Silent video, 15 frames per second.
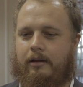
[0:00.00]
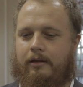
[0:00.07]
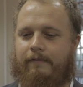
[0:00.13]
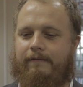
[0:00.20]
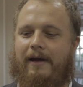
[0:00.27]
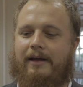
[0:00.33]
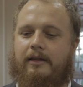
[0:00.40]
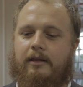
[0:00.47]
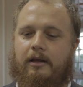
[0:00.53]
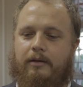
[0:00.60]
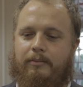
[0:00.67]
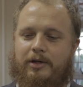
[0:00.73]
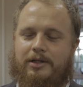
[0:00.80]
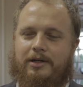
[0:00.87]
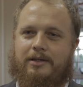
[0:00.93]
the fact that the
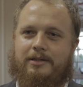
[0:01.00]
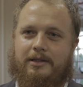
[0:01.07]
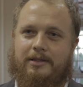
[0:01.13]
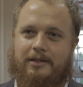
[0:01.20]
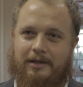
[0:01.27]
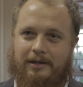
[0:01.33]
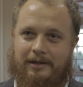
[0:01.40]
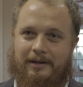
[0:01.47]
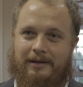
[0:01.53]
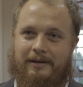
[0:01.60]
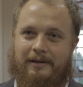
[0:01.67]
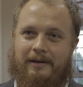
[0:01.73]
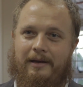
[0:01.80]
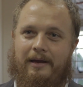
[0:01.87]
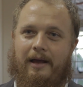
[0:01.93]
commission existed
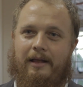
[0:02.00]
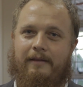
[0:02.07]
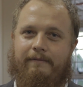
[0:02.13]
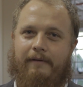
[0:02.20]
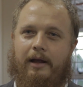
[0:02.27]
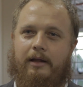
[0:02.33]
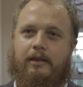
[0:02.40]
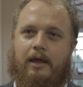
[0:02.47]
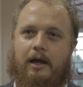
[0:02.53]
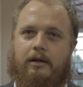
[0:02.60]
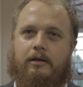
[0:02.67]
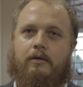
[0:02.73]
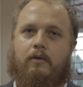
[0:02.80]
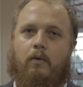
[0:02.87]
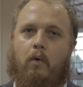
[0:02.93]
and the fact
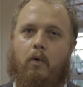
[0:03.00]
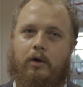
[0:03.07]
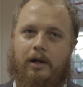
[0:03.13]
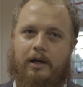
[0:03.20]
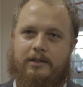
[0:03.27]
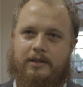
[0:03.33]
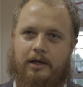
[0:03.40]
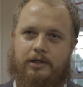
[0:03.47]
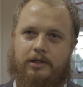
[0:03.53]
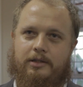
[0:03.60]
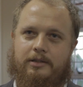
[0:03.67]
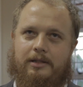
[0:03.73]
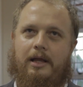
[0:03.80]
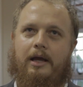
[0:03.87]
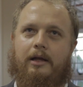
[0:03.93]
that
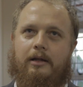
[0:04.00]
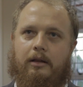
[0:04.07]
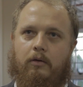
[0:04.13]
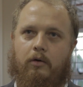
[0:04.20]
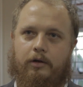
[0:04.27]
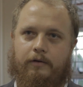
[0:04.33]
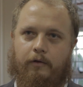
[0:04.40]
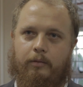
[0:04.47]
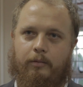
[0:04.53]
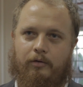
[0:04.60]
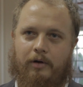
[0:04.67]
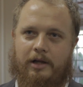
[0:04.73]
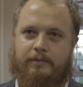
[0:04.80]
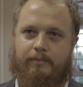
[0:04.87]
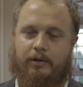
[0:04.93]
organizations like Lawyers for Human
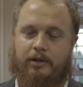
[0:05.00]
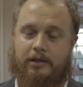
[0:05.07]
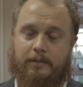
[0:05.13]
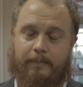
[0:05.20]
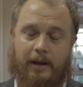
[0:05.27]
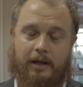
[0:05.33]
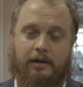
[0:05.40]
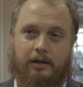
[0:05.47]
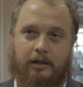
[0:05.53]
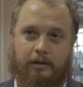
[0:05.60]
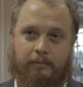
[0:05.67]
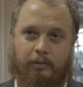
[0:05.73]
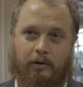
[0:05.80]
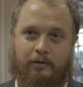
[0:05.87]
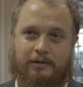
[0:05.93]
Rights participated in
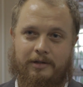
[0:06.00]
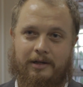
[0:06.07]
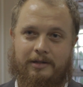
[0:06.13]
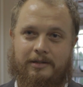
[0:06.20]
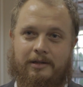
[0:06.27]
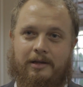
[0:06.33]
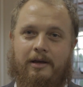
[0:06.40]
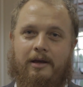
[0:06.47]
the process